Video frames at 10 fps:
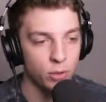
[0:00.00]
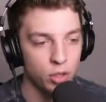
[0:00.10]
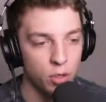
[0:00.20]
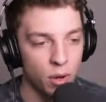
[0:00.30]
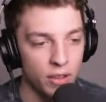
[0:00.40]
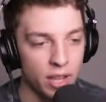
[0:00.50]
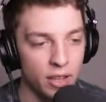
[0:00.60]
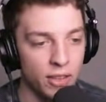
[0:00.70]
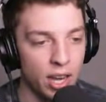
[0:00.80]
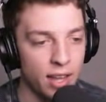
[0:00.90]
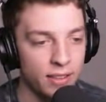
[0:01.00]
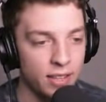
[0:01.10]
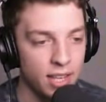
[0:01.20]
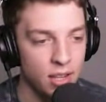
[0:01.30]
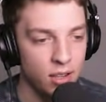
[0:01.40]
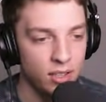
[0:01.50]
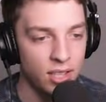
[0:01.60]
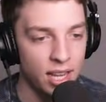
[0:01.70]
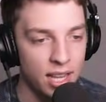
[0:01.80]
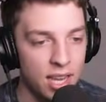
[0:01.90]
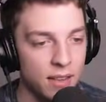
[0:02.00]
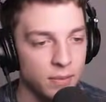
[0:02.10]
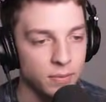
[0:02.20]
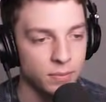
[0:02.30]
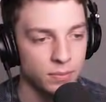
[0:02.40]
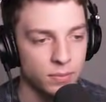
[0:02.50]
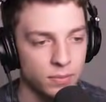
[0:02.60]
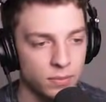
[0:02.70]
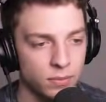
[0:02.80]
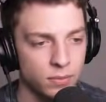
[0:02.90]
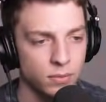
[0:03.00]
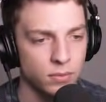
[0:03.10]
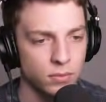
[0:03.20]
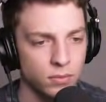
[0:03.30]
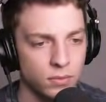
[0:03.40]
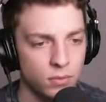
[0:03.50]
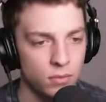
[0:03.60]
Yay. Would you want the the last kill, Jelly? Yes, please, yes.